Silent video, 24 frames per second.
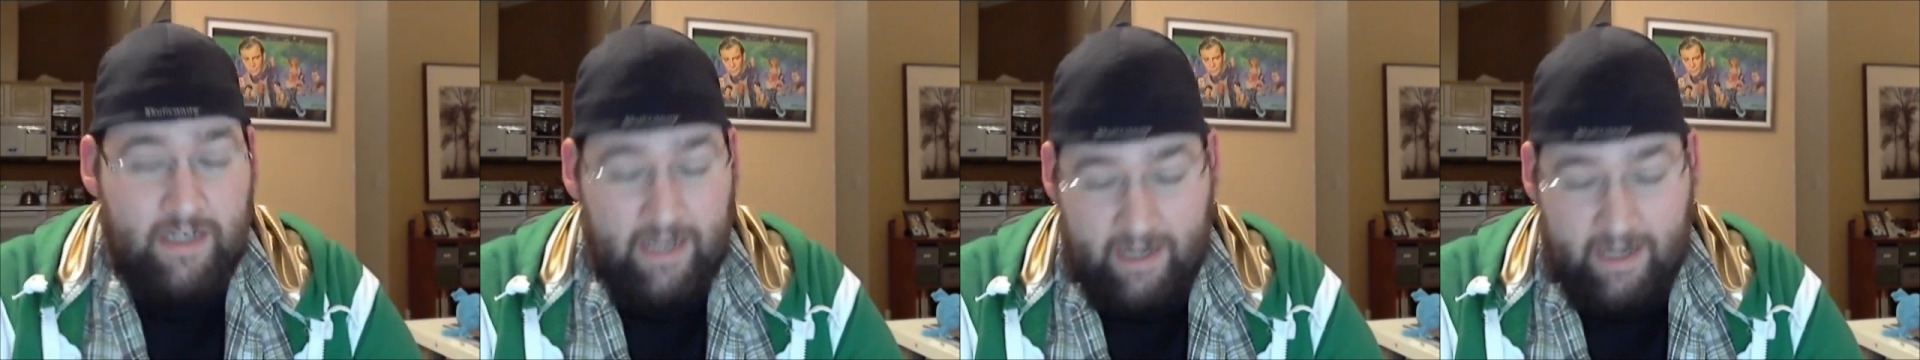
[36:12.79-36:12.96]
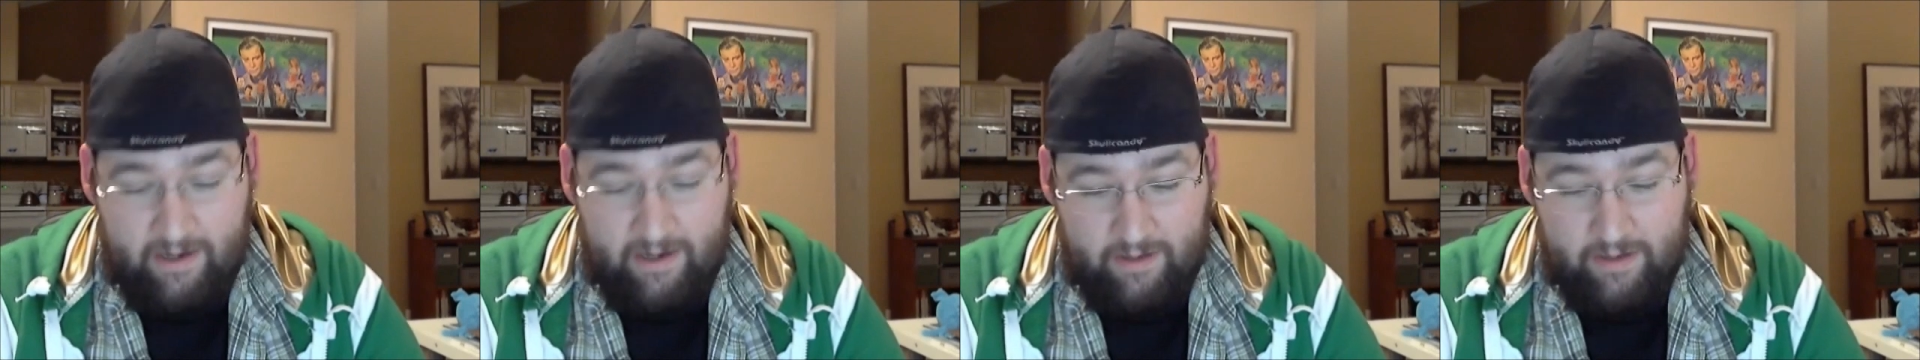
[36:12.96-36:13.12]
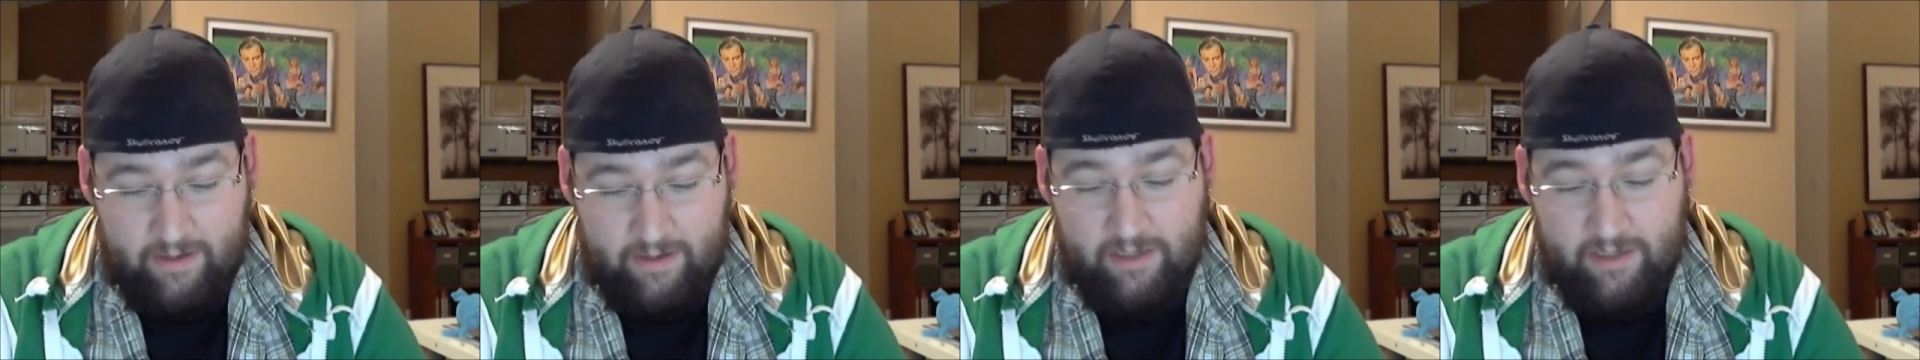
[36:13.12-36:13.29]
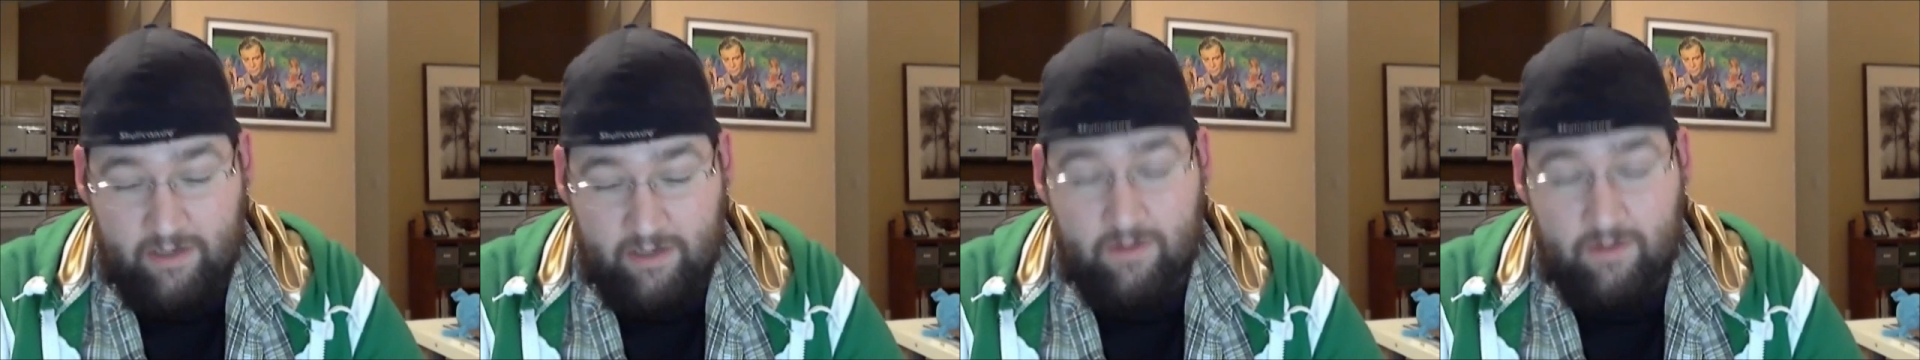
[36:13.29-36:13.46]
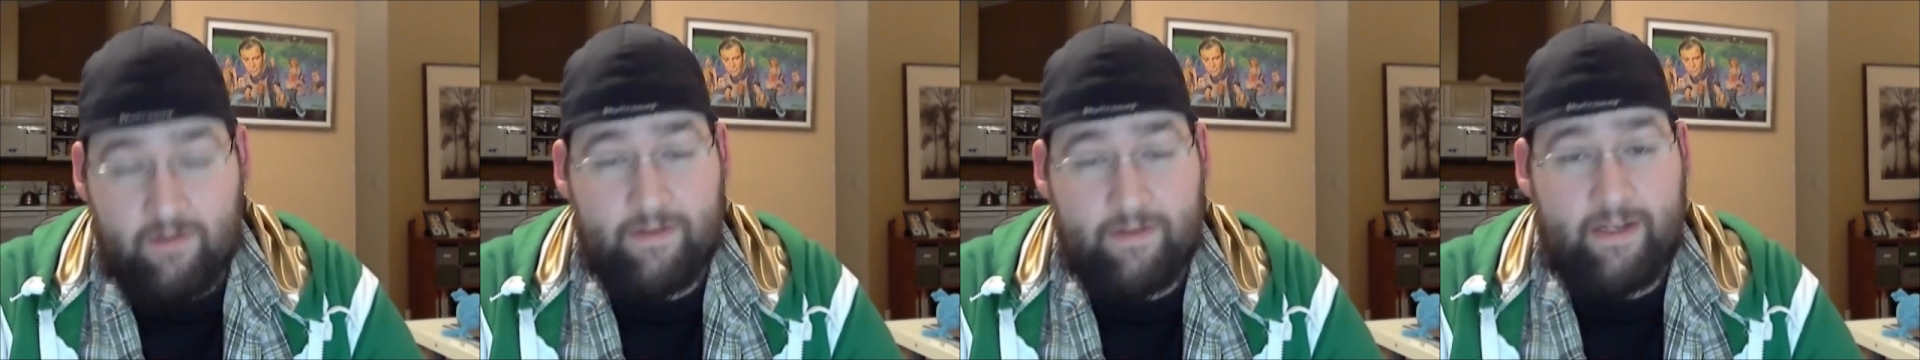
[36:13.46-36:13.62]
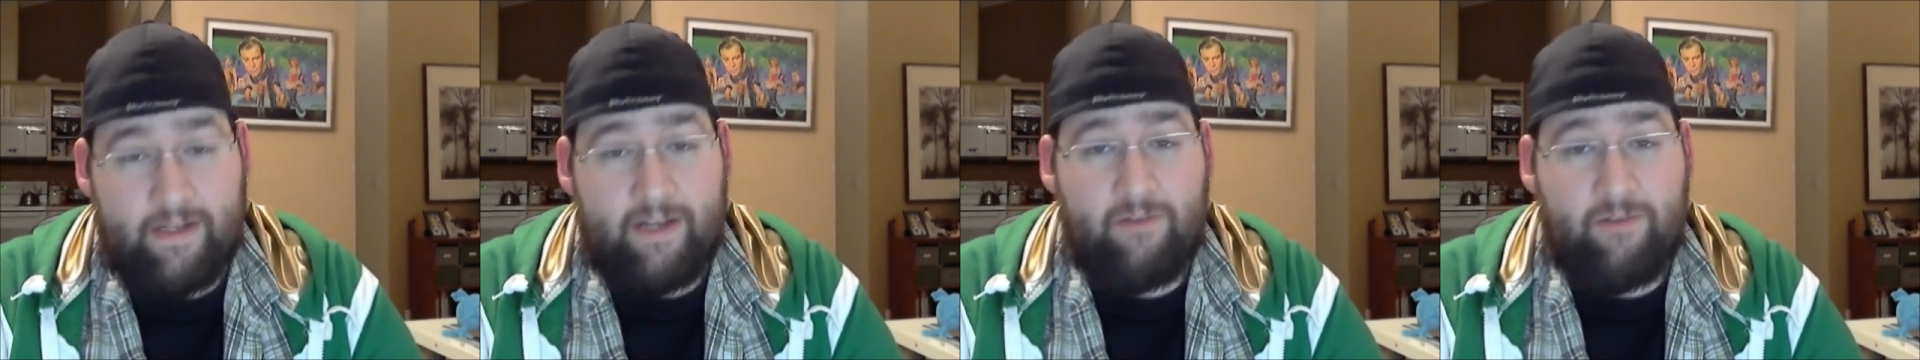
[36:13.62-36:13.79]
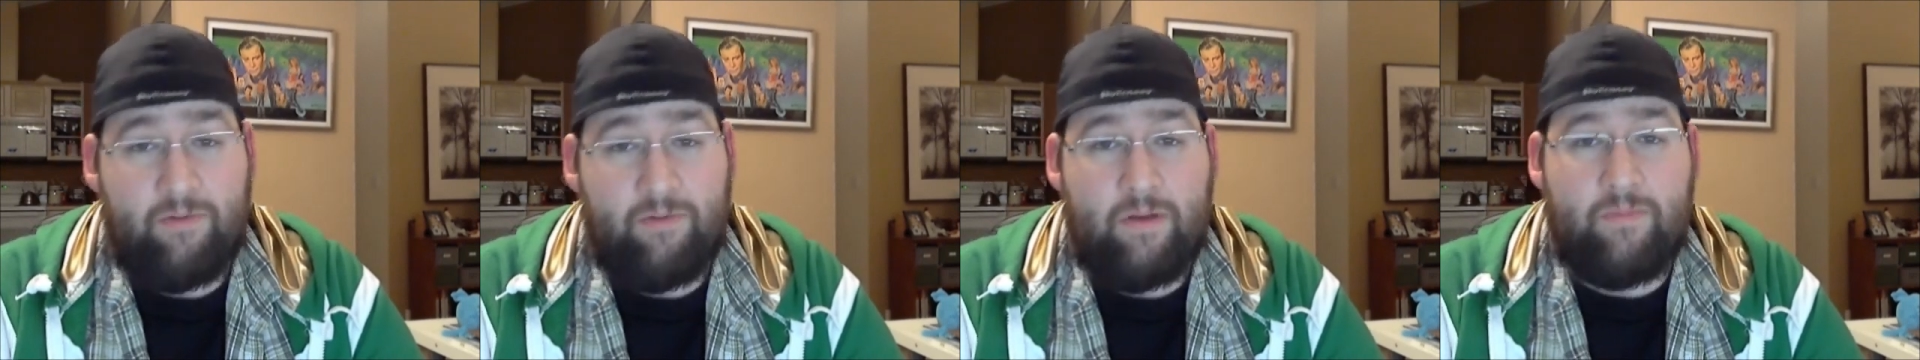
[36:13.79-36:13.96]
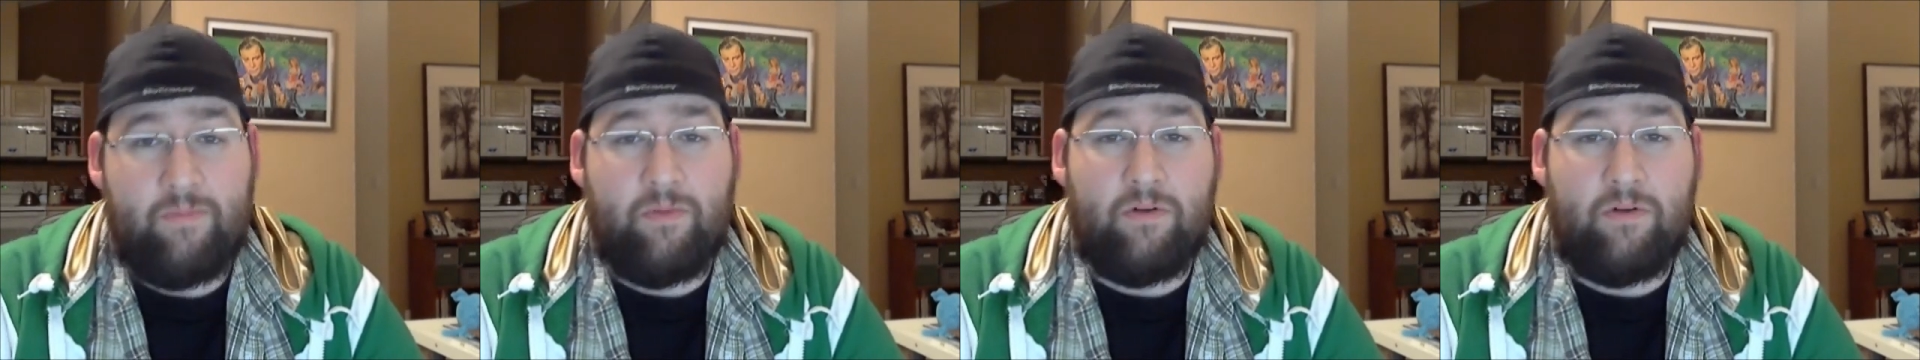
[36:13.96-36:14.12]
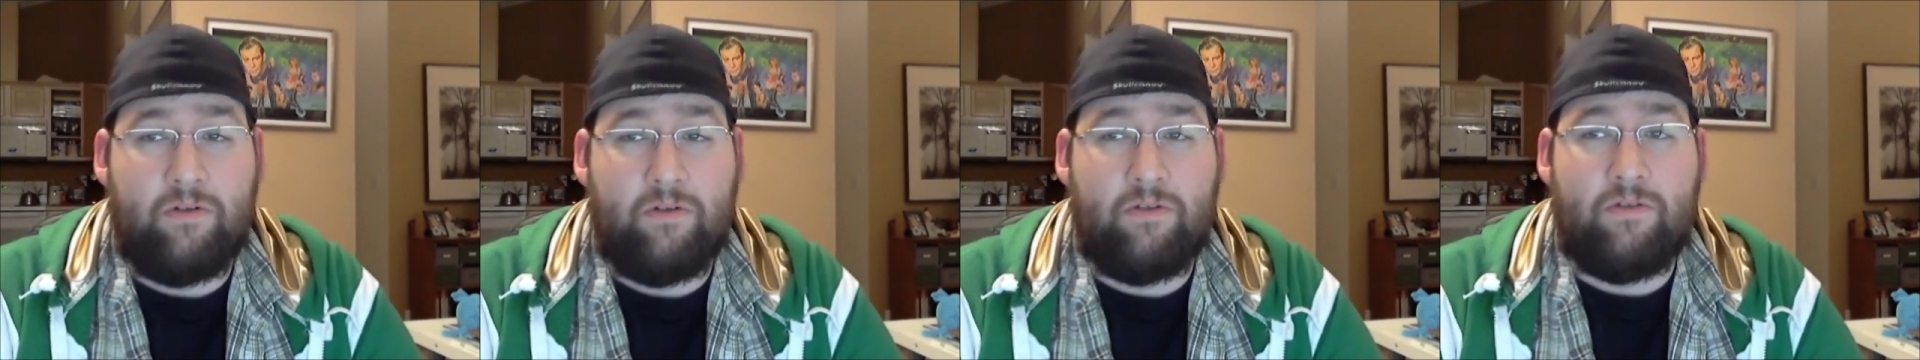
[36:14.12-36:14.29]
Now, I know a lot of
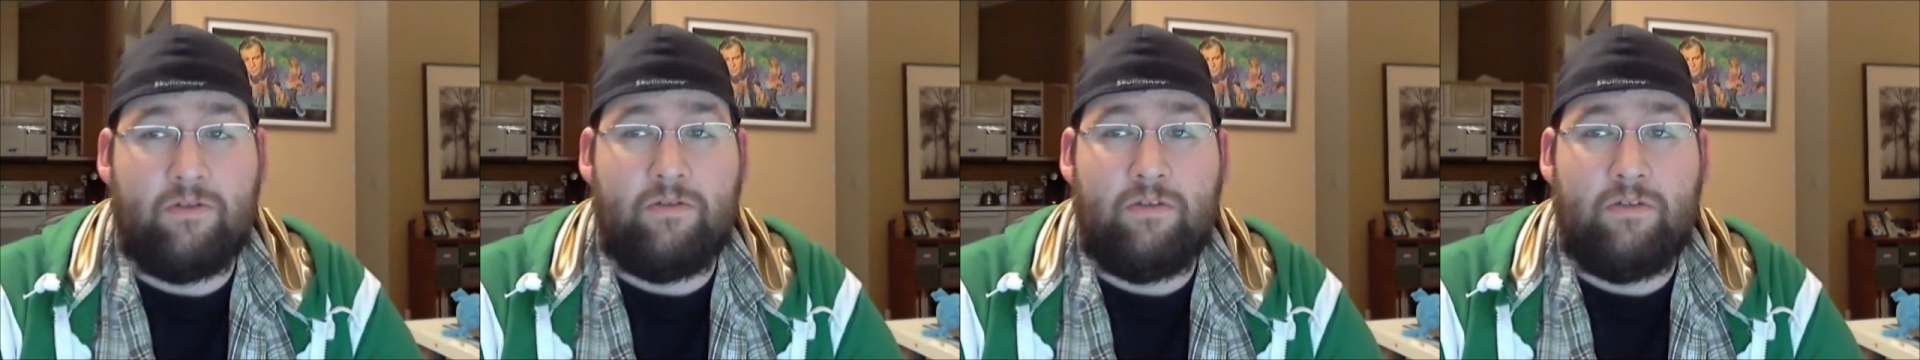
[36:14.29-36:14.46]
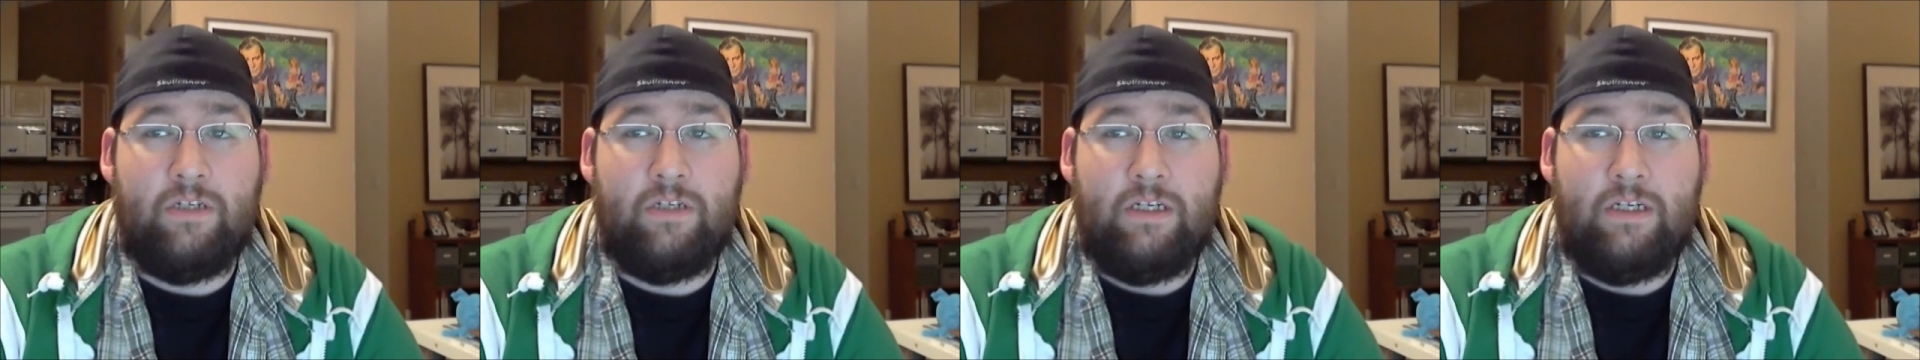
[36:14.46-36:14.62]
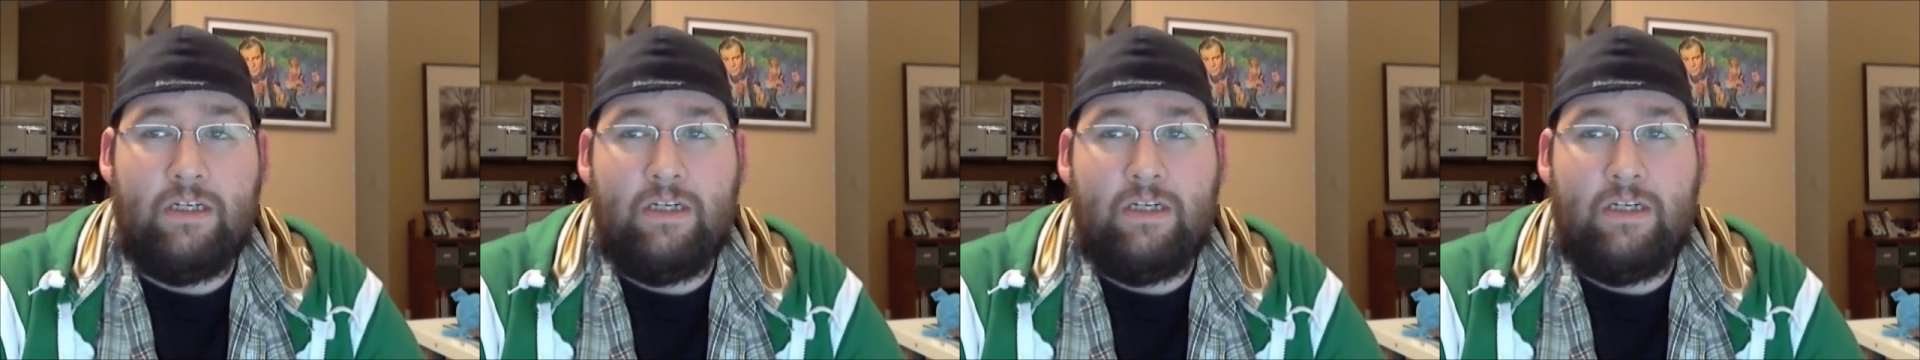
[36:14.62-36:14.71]
people